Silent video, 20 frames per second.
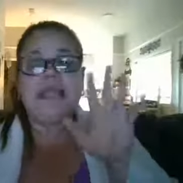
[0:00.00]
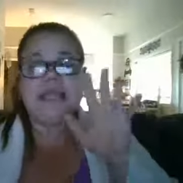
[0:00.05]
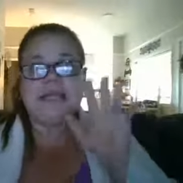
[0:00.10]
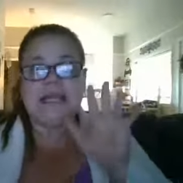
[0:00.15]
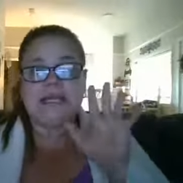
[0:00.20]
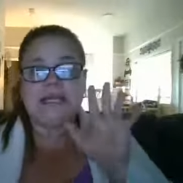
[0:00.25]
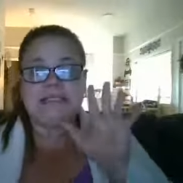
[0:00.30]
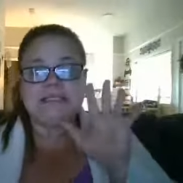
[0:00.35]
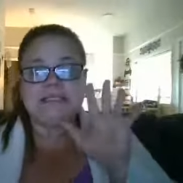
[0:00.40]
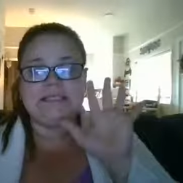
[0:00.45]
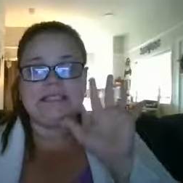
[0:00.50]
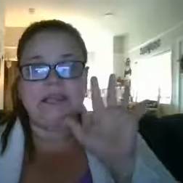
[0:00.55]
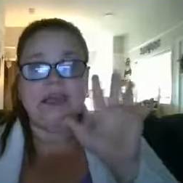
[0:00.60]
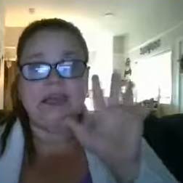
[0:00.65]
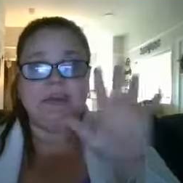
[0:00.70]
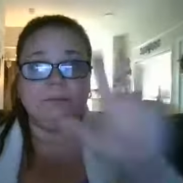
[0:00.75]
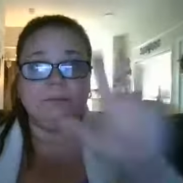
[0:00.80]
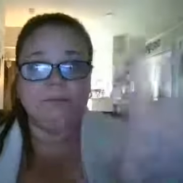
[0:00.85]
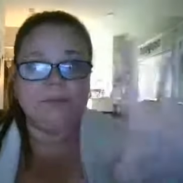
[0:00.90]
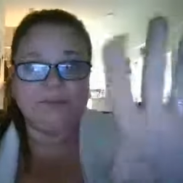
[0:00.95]
in an
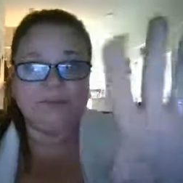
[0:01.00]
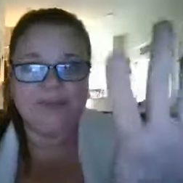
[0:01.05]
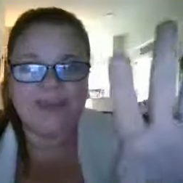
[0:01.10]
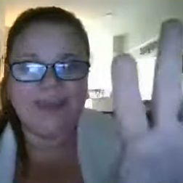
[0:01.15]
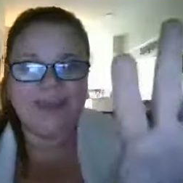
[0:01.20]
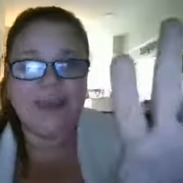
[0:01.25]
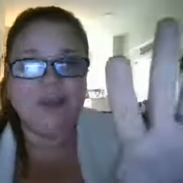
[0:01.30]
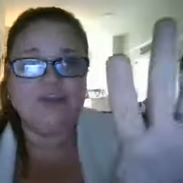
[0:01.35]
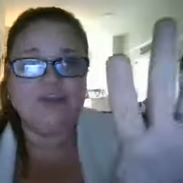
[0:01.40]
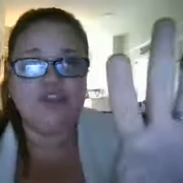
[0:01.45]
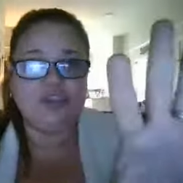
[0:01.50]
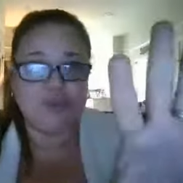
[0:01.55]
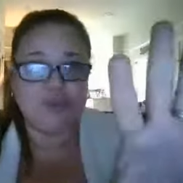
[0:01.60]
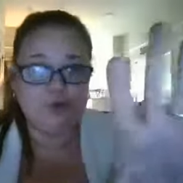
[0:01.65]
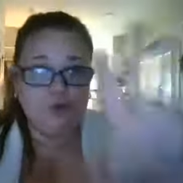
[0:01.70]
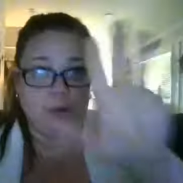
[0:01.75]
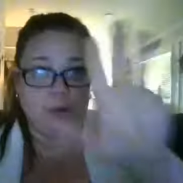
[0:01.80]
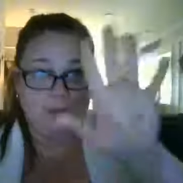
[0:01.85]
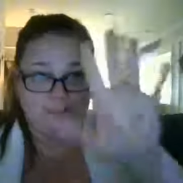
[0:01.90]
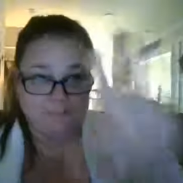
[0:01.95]
attempt
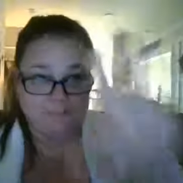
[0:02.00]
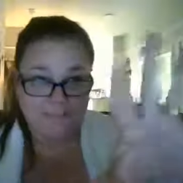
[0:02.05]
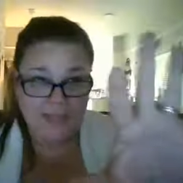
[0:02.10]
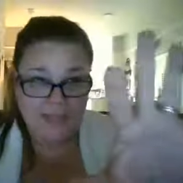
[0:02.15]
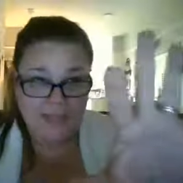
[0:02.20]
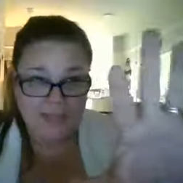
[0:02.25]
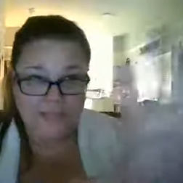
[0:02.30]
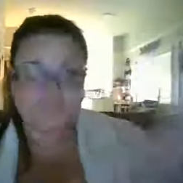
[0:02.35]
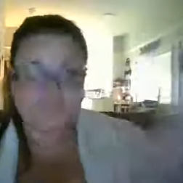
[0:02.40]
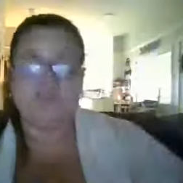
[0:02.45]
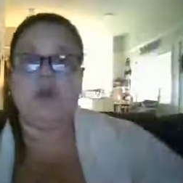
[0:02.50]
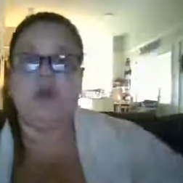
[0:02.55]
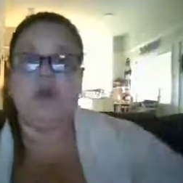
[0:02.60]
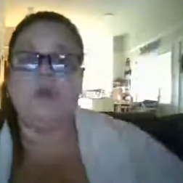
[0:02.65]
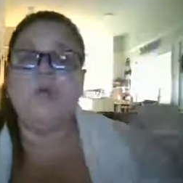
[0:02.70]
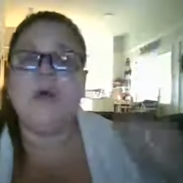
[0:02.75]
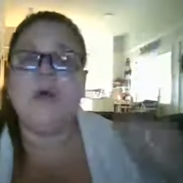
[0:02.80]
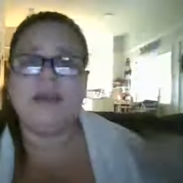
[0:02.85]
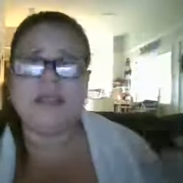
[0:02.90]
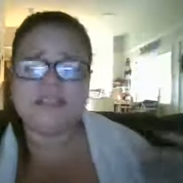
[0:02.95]
to meet
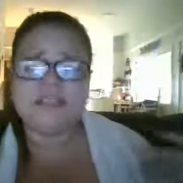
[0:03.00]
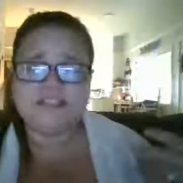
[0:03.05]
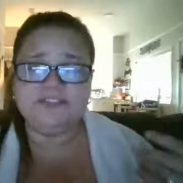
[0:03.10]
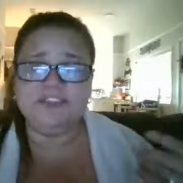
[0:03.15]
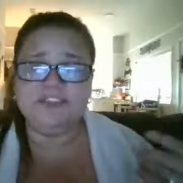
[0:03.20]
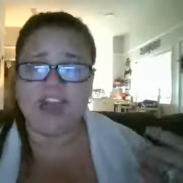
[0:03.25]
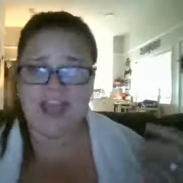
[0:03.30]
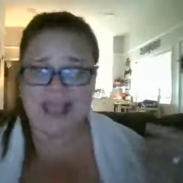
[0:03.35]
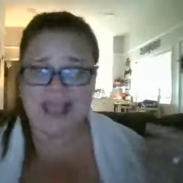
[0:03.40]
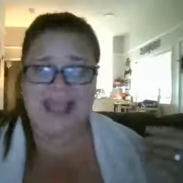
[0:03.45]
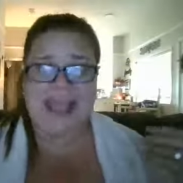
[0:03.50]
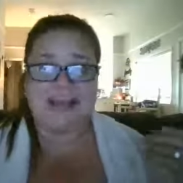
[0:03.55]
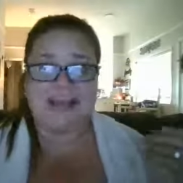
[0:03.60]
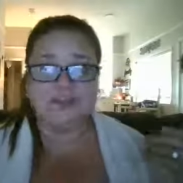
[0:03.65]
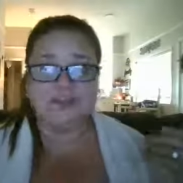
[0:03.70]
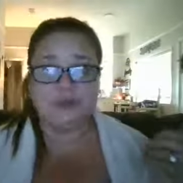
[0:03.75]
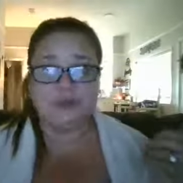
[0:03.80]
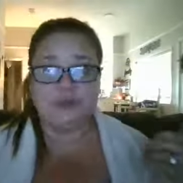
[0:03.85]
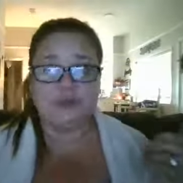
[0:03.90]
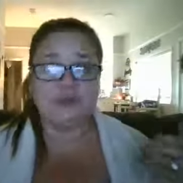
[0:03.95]
what is flying
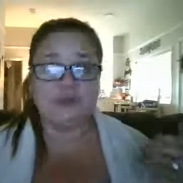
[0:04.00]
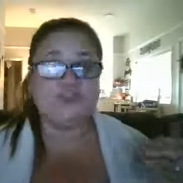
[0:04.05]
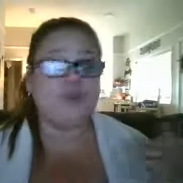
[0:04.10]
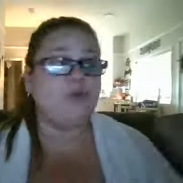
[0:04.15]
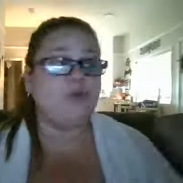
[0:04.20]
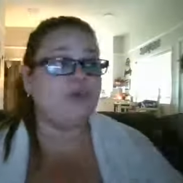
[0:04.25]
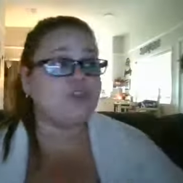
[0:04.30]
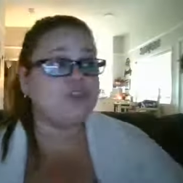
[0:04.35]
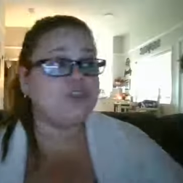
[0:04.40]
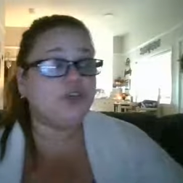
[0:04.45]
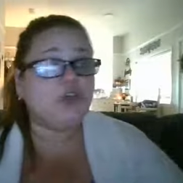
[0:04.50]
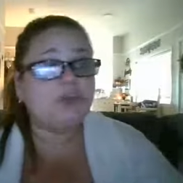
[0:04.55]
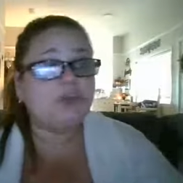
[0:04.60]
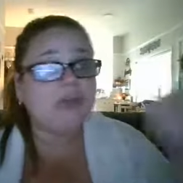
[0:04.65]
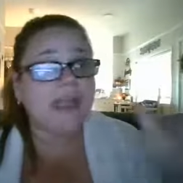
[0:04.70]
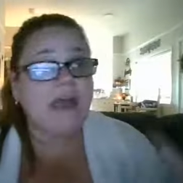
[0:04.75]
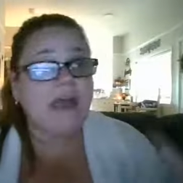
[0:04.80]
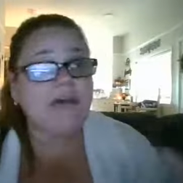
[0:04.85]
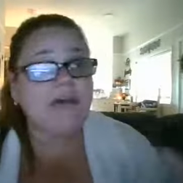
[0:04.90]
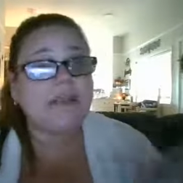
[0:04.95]
at you. So, as your
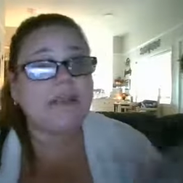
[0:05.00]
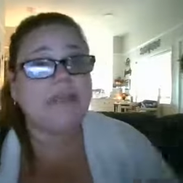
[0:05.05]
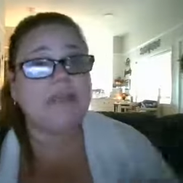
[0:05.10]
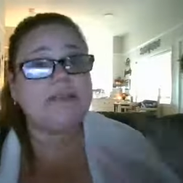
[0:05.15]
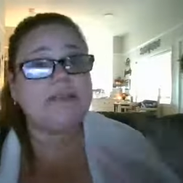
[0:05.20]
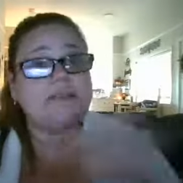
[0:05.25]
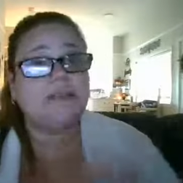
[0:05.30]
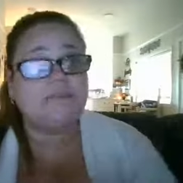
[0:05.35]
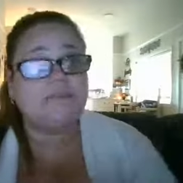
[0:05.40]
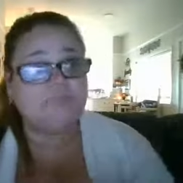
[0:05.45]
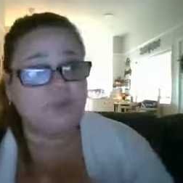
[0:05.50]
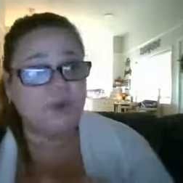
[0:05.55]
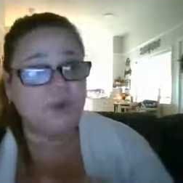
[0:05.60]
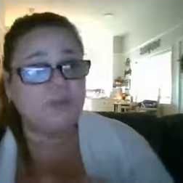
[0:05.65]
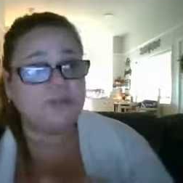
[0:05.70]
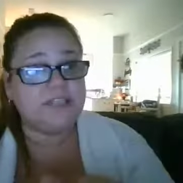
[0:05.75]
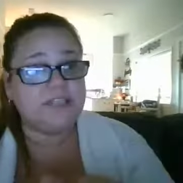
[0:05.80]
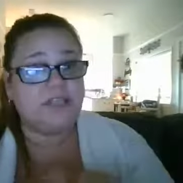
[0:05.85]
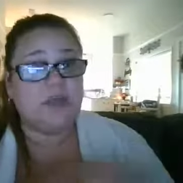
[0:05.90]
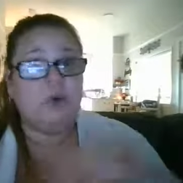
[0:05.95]
reality is
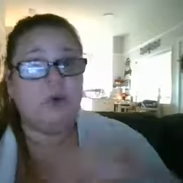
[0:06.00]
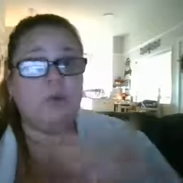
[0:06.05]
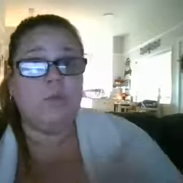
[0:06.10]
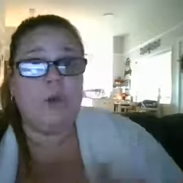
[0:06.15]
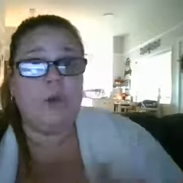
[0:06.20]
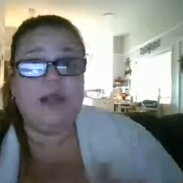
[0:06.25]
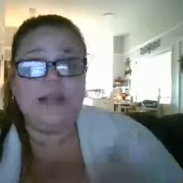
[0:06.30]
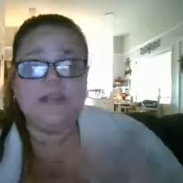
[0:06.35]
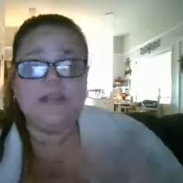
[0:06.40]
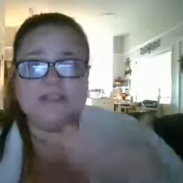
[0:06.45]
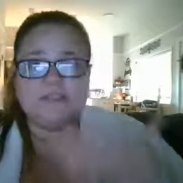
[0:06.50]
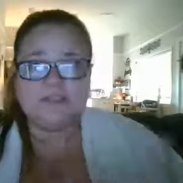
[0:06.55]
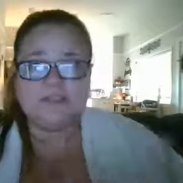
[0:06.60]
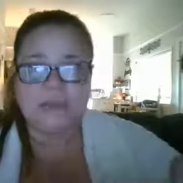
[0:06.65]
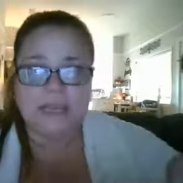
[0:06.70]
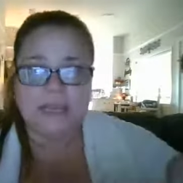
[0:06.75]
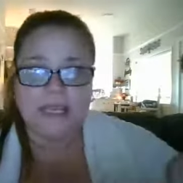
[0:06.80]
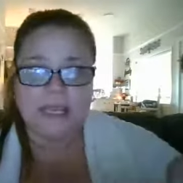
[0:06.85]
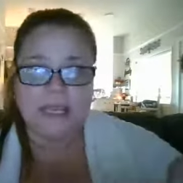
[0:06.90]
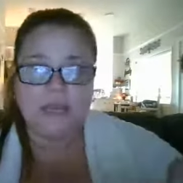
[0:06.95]
unfolding, what is
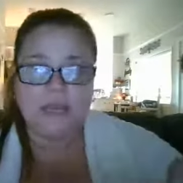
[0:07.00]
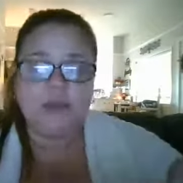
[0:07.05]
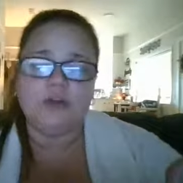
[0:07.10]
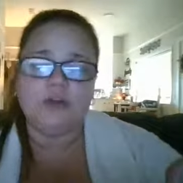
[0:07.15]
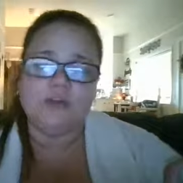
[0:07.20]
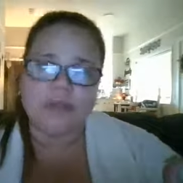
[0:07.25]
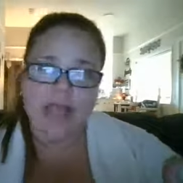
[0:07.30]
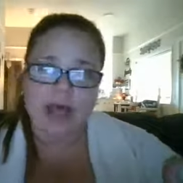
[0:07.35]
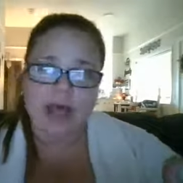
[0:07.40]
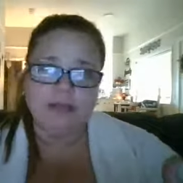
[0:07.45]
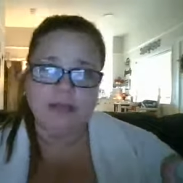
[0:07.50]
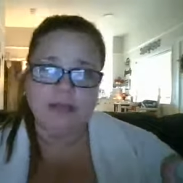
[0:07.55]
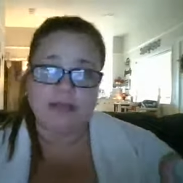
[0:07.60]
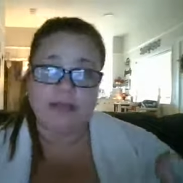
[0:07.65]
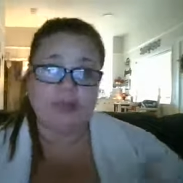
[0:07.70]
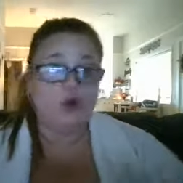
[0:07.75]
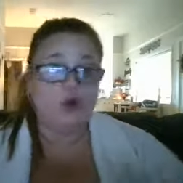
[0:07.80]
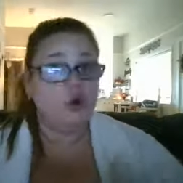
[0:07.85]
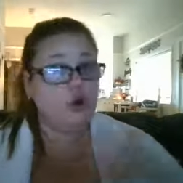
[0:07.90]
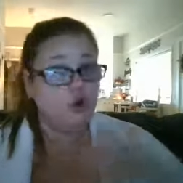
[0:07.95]
meeting your
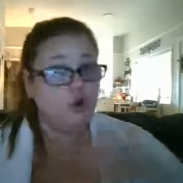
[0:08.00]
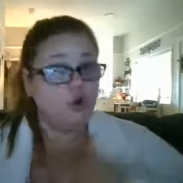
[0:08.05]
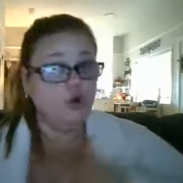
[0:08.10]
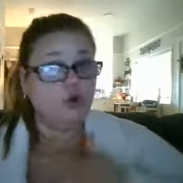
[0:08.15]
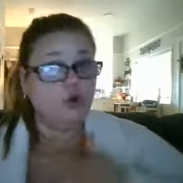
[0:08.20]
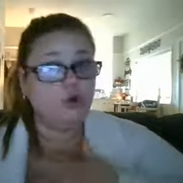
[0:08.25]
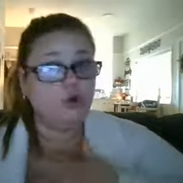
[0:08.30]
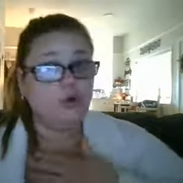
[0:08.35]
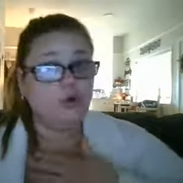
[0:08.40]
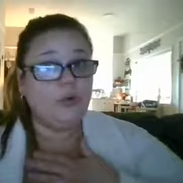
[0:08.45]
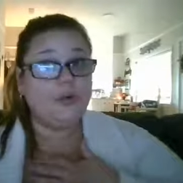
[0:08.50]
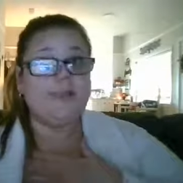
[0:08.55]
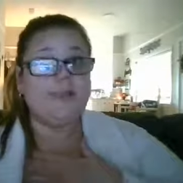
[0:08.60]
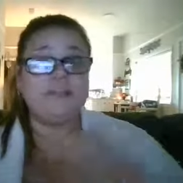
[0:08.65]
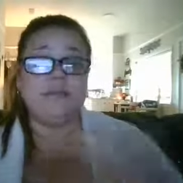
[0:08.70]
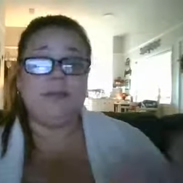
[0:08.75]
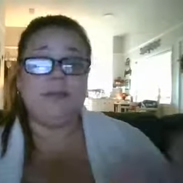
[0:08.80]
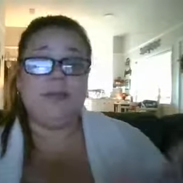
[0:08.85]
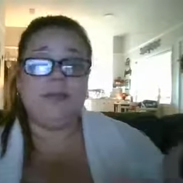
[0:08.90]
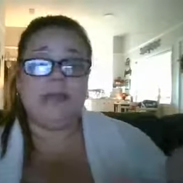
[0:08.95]
reality? Who
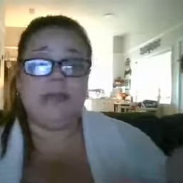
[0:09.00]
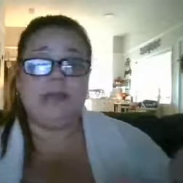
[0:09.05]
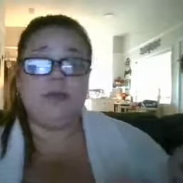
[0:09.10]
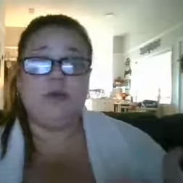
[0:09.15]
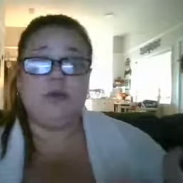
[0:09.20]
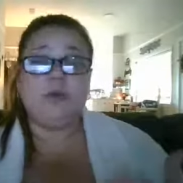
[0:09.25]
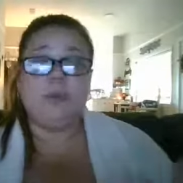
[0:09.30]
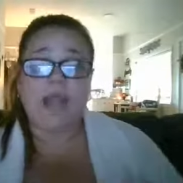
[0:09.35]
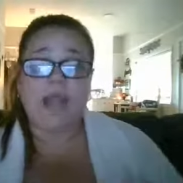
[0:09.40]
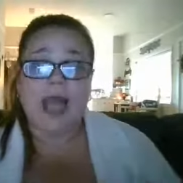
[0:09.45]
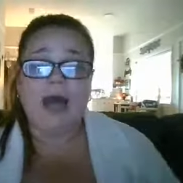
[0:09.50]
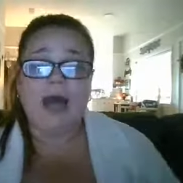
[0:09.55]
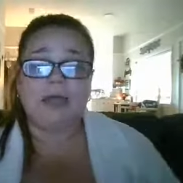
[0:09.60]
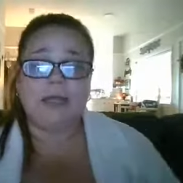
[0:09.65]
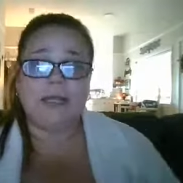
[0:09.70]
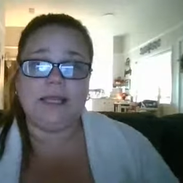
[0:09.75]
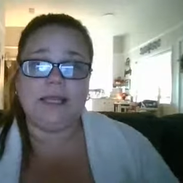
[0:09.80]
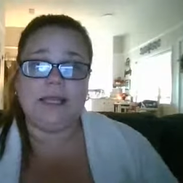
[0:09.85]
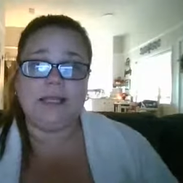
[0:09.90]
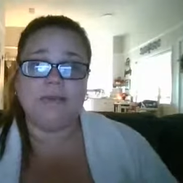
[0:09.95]
is meeting your
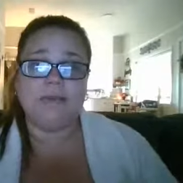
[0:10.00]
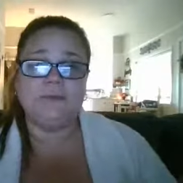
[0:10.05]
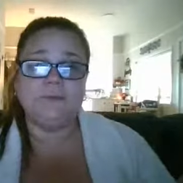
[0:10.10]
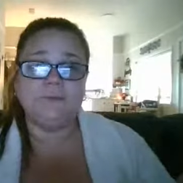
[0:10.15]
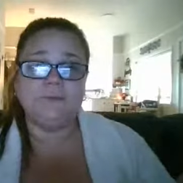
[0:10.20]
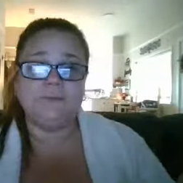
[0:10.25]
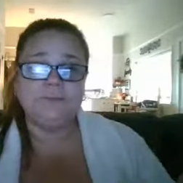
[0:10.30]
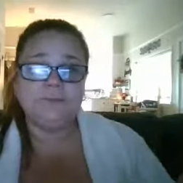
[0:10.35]
reality?